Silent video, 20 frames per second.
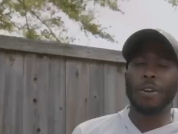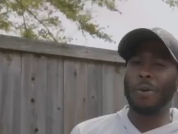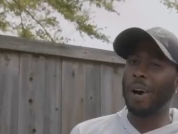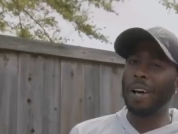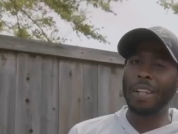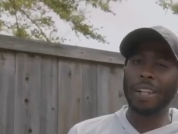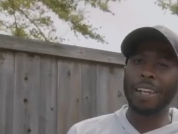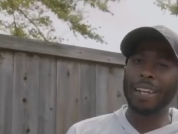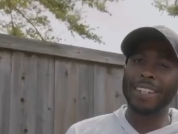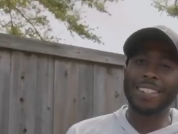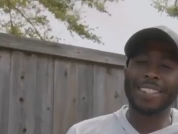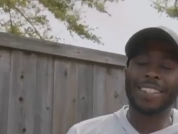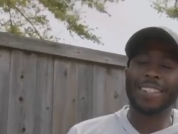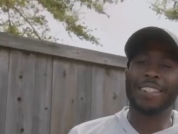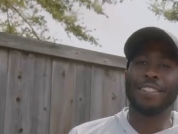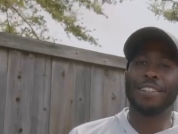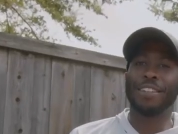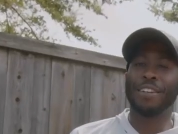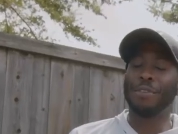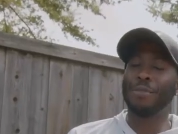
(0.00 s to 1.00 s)
QuadLock is
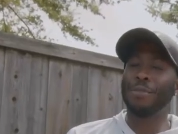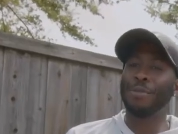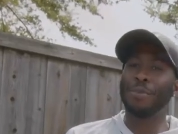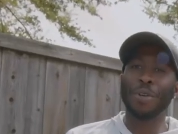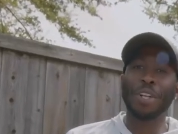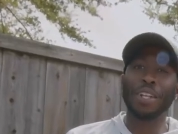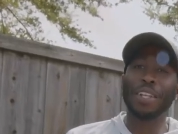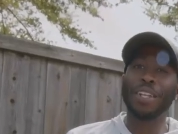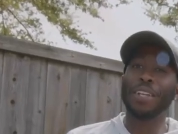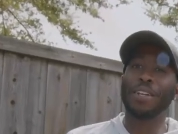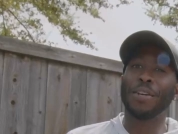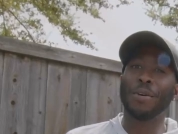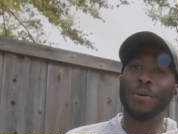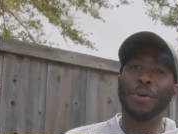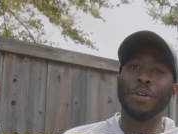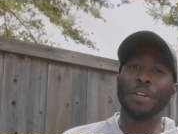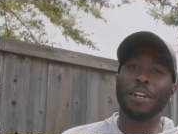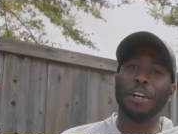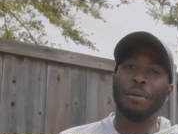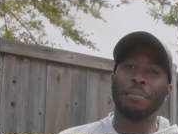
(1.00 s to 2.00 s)
just a really
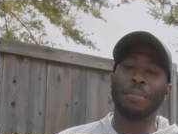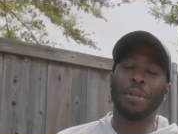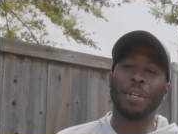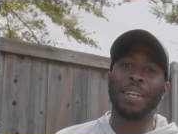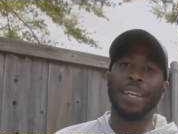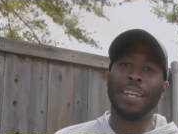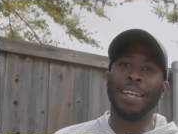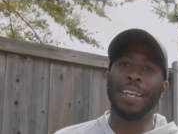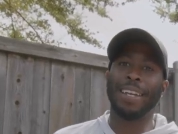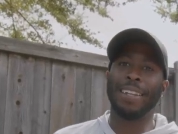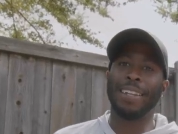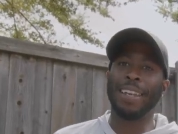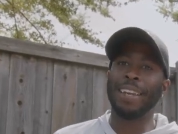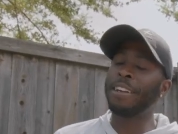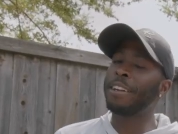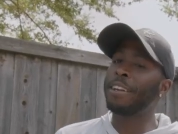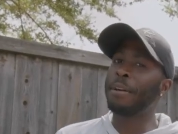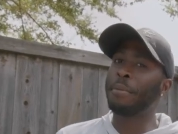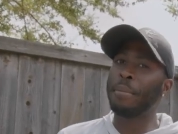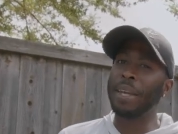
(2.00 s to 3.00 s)
cool company, and they
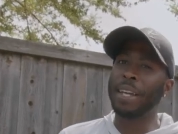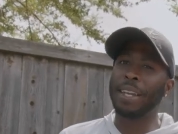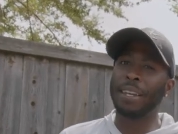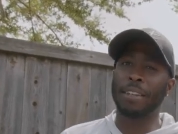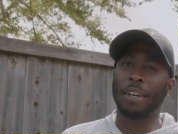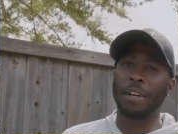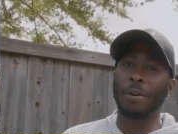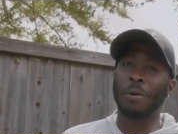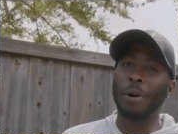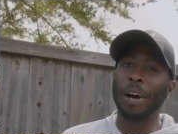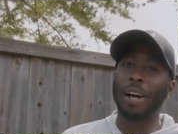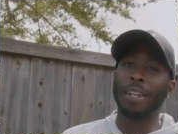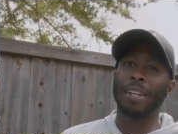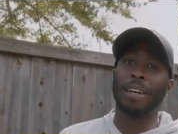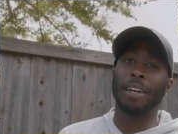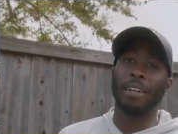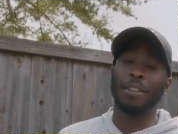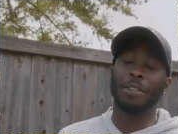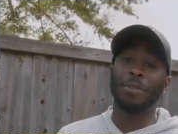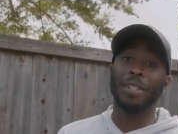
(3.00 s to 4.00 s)
ended up making the
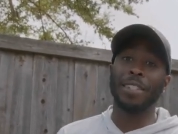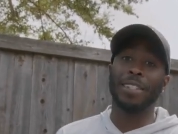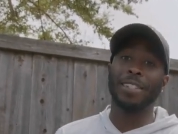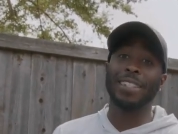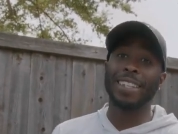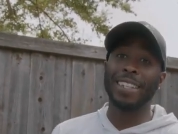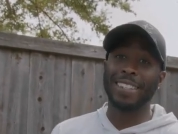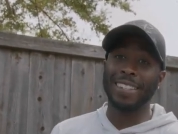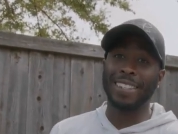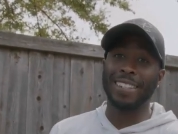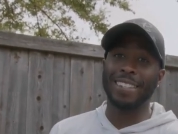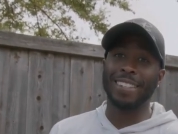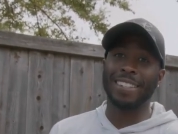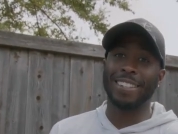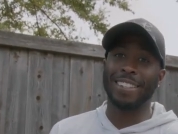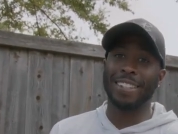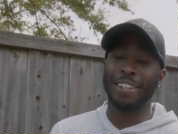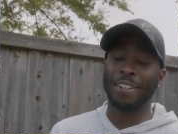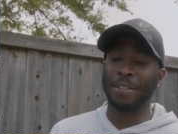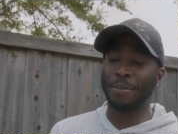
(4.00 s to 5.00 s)
QuadLock 360
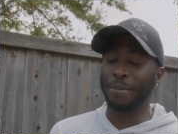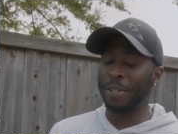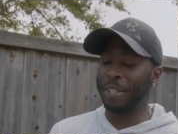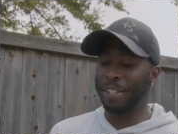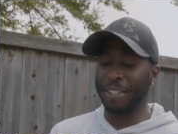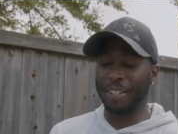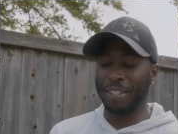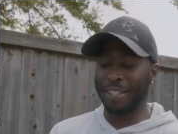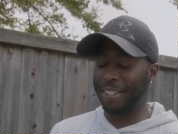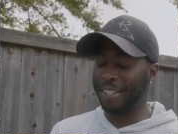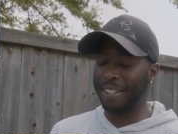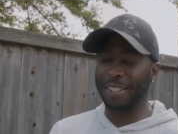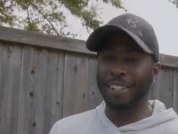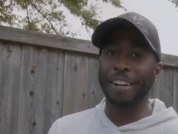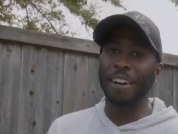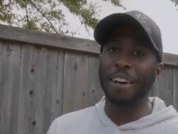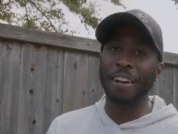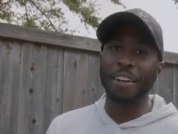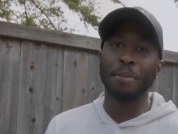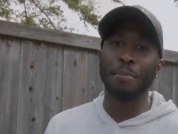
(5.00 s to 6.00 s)
this year, which is just
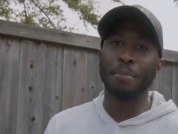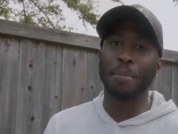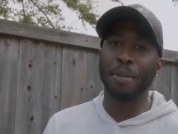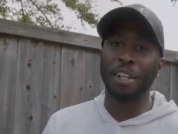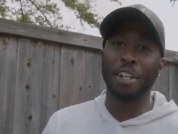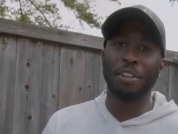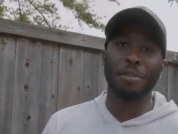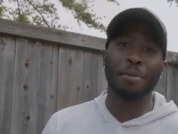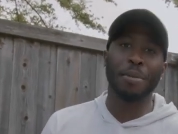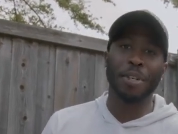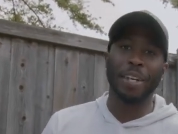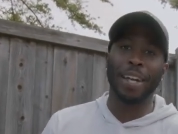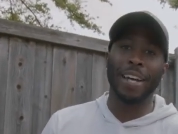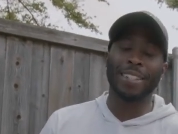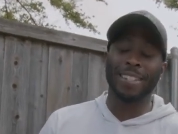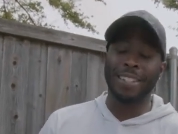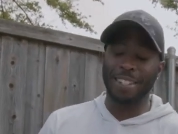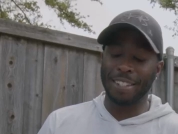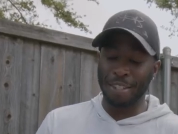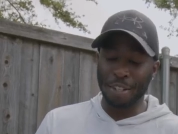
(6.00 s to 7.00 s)
unbelievable,
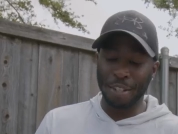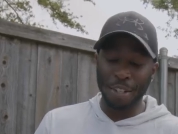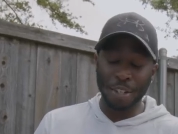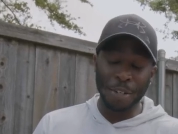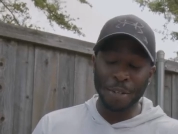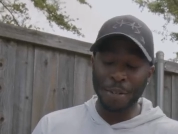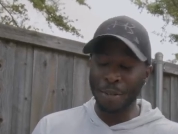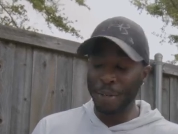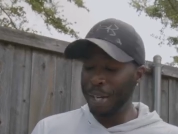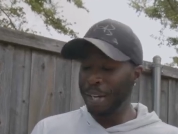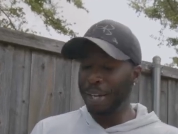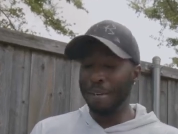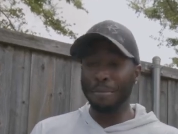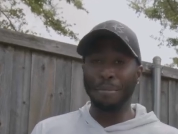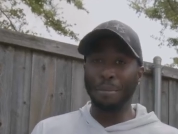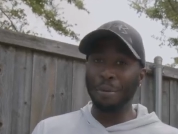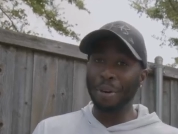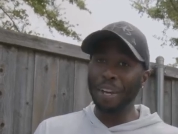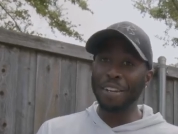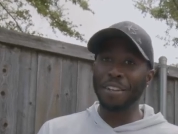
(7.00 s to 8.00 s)
guys. It is new,
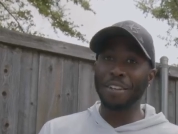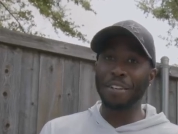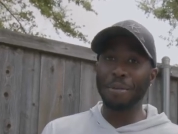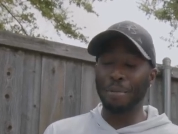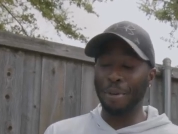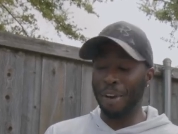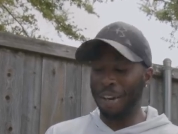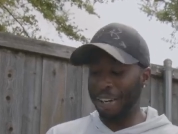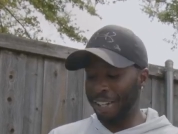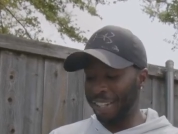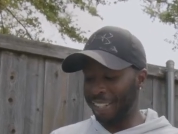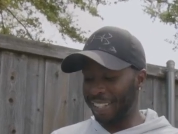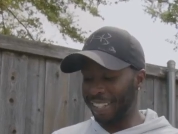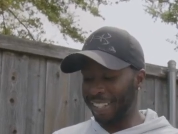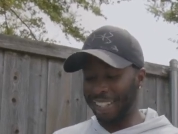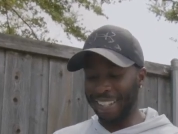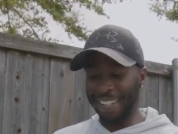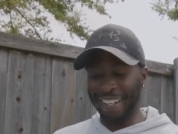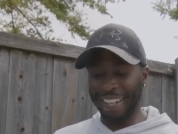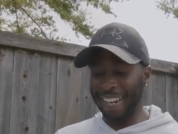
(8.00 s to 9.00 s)
brand new product,
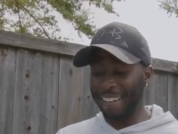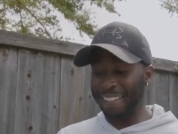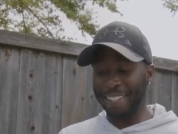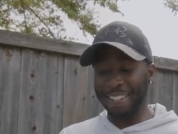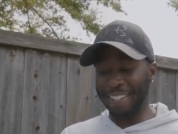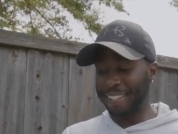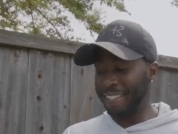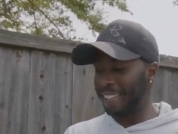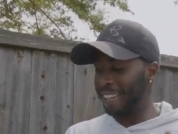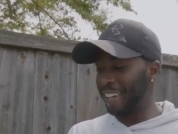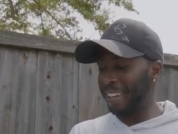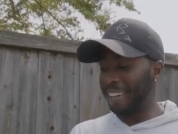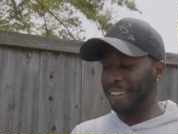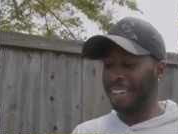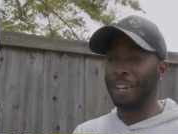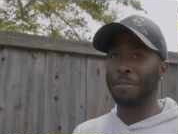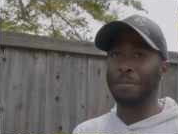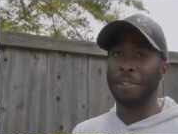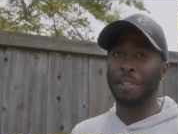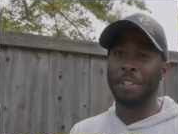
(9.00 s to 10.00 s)
and I'm just in
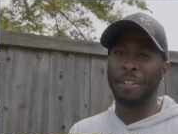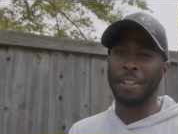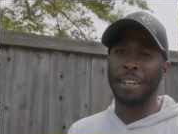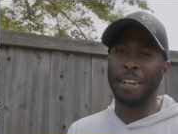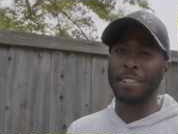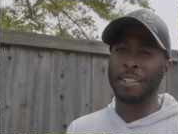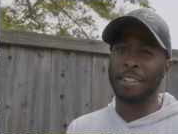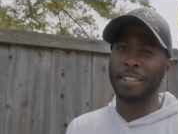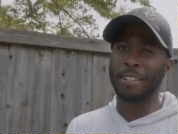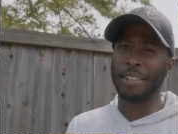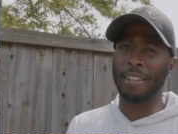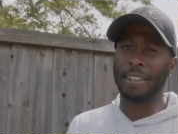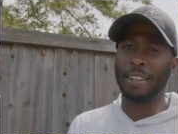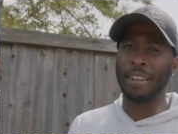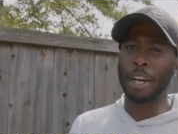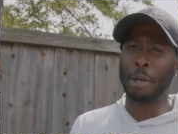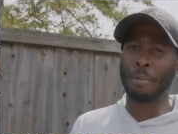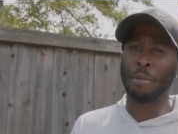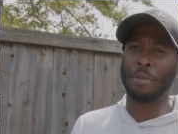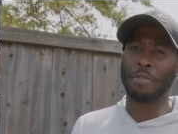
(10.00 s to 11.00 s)
love with it. You guys are gonna see a
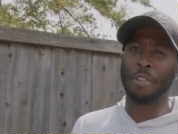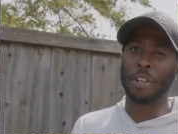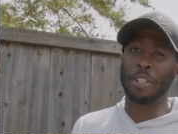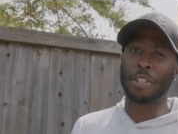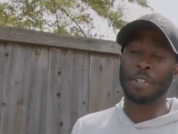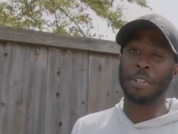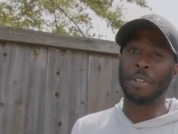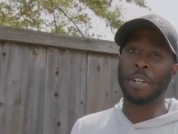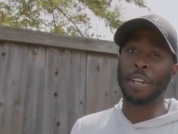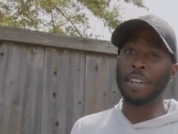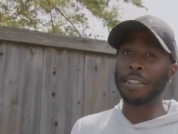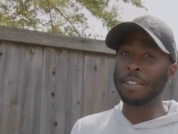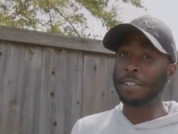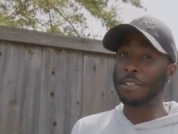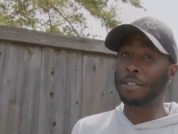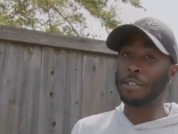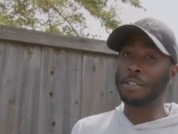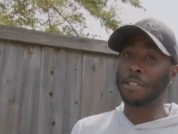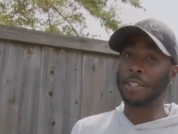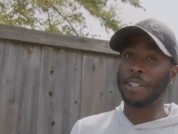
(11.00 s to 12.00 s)
lot of professional
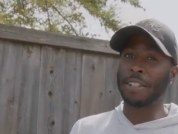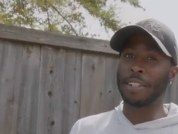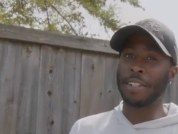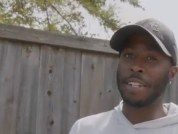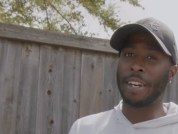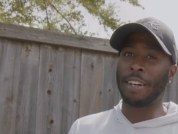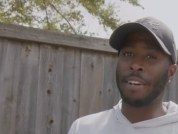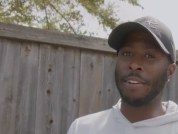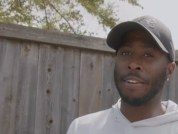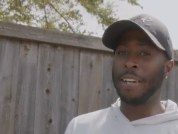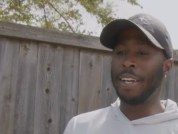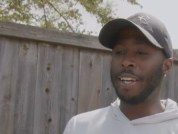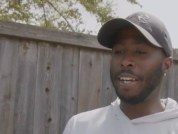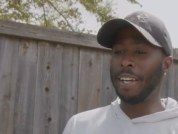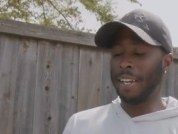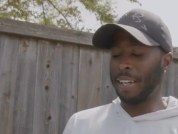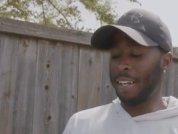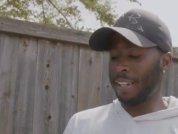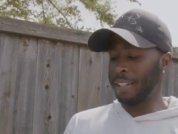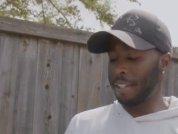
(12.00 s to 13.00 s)
anglers using this now,
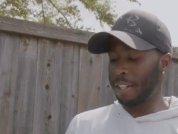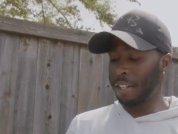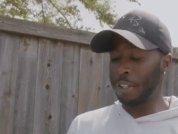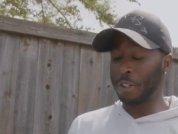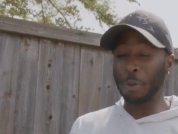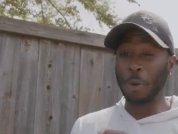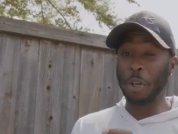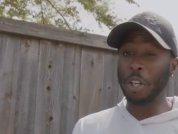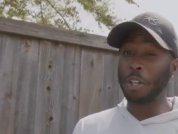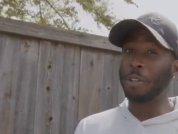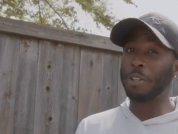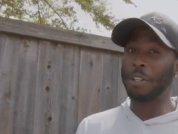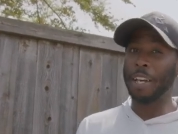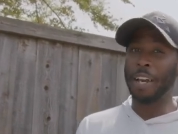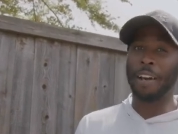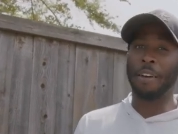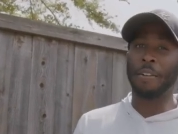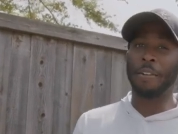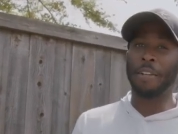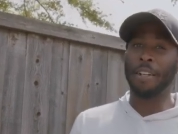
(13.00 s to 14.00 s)
and it's gonna trickle
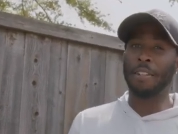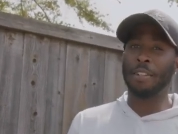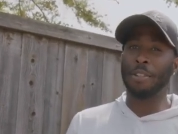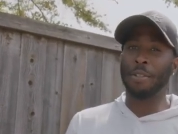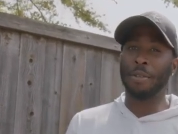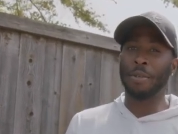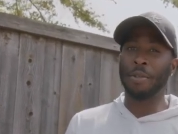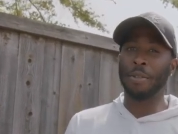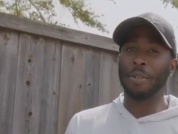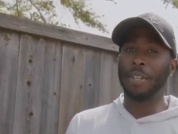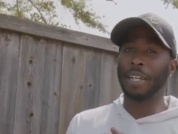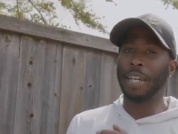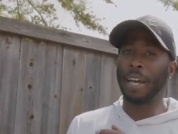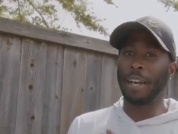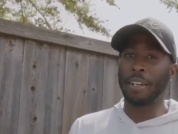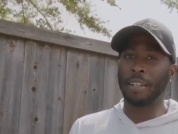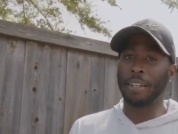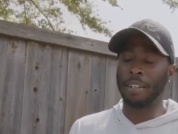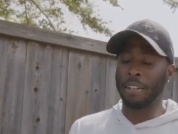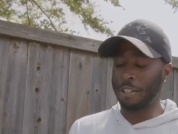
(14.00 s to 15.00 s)
down into the
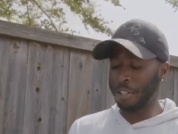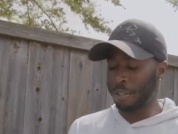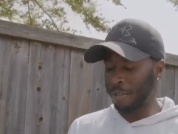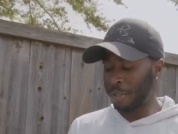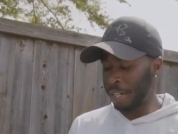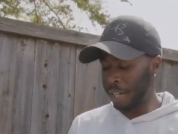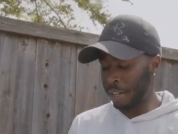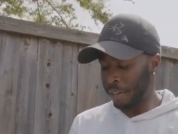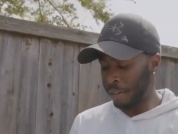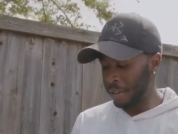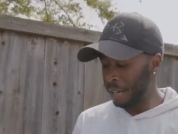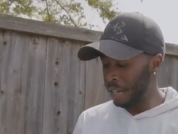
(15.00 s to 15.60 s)
kayak industry now.